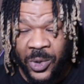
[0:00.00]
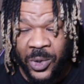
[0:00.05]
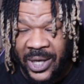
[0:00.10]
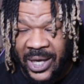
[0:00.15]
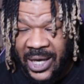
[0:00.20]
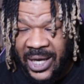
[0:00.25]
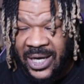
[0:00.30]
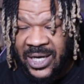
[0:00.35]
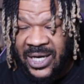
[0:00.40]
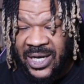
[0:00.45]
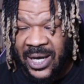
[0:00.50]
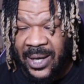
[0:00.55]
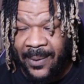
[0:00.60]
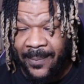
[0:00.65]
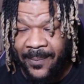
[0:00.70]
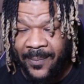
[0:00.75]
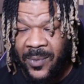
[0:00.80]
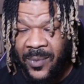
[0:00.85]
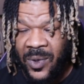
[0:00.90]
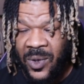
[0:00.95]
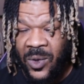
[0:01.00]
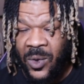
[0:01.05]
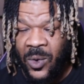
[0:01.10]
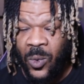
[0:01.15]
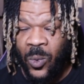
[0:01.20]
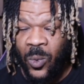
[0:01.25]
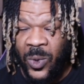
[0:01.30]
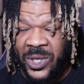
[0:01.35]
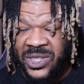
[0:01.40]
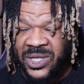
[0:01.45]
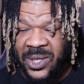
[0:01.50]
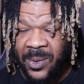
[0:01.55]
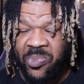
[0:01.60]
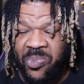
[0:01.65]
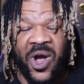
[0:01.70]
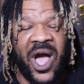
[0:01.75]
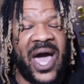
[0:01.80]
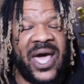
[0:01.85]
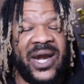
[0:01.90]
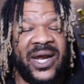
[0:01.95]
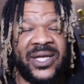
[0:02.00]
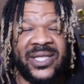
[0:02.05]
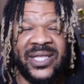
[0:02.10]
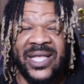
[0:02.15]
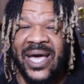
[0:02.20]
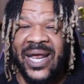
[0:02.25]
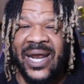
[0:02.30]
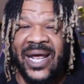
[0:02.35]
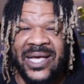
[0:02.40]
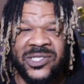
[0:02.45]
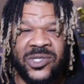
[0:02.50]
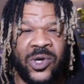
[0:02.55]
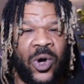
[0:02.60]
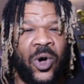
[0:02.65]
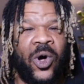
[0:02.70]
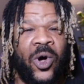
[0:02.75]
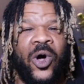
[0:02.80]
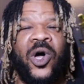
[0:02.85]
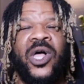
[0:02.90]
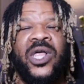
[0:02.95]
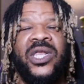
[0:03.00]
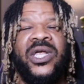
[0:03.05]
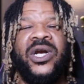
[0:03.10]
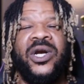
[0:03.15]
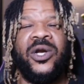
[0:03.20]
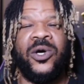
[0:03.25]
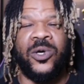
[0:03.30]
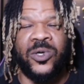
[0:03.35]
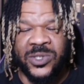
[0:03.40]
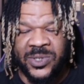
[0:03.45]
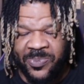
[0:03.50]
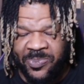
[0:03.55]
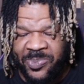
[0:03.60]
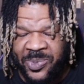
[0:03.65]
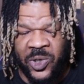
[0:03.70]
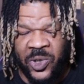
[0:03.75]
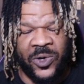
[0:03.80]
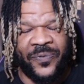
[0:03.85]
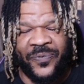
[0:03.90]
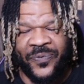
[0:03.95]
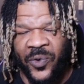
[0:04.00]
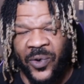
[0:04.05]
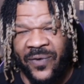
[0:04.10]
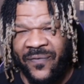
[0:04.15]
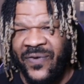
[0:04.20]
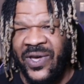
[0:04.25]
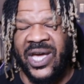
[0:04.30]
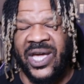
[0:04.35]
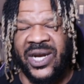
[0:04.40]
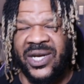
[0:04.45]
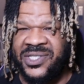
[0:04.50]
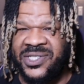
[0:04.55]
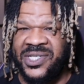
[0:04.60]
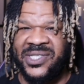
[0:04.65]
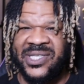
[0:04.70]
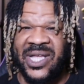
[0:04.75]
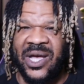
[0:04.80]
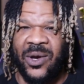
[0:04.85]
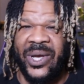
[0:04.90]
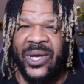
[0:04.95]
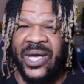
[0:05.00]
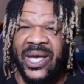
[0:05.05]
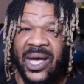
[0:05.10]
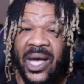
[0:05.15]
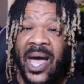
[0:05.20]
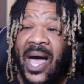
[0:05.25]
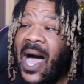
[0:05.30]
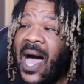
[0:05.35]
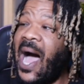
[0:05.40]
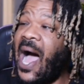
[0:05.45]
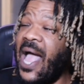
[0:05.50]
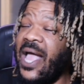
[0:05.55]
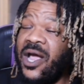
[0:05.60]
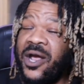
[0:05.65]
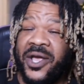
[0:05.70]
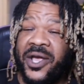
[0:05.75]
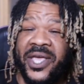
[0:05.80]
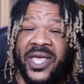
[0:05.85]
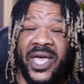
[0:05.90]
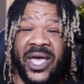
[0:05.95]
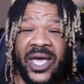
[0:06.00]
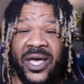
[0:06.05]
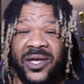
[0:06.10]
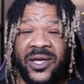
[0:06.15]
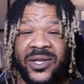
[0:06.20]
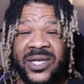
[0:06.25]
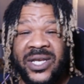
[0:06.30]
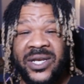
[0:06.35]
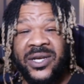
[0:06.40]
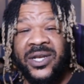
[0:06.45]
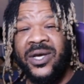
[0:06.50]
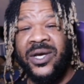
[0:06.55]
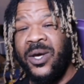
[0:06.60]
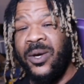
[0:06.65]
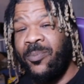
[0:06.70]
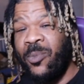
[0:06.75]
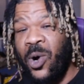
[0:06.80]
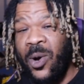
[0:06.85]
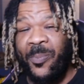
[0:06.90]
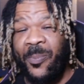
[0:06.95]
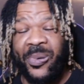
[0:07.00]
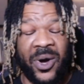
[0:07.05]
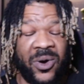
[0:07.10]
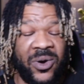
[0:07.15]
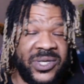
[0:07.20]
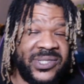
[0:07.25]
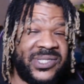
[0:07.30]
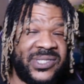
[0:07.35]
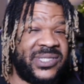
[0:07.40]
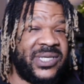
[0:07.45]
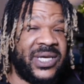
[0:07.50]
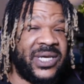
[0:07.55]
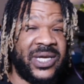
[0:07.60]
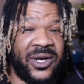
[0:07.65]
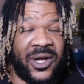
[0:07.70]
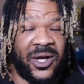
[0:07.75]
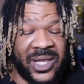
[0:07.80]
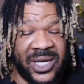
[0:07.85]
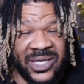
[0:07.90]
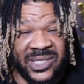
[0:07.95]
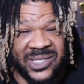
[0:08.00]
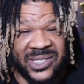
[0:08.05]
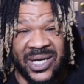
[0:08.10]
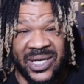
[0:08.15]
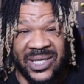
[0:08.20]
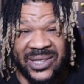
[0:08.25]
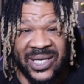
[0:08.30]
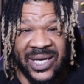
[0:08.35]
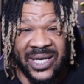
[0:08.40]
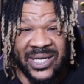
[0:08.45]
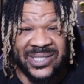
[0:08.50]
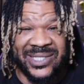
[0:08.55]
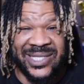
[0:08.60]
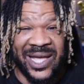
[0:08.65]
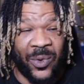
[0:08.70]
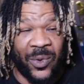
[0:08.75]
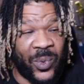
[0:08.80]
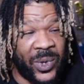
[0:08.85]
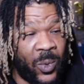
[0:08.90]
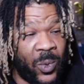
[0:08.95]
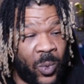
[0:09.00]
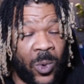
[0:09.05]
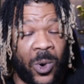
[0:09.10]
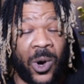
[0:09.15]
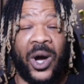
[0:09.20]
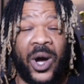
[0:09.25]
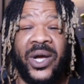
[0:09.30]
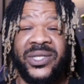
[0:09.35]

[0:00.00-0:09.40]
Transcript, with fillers: end up with a product that has all of those beautiful advantages that we higher yield and more potency and all of these good things that we want